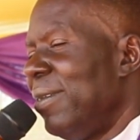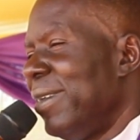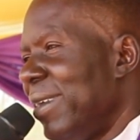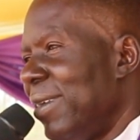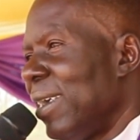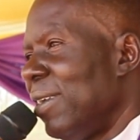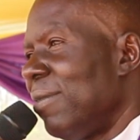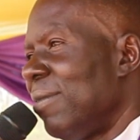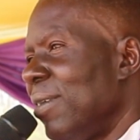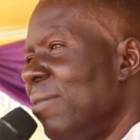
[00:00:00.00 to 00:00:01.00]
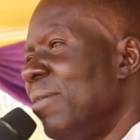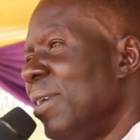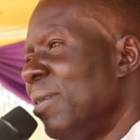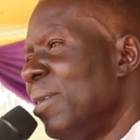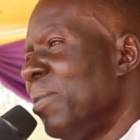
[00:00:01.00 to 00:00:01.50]
Diligence,
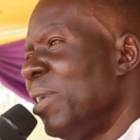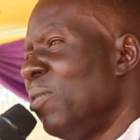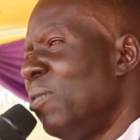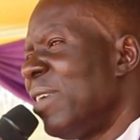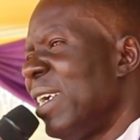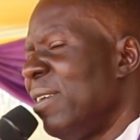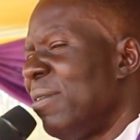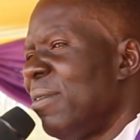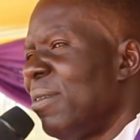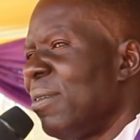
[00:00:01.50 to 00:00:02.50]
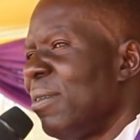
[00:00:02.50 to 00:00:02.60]
even the way you dress.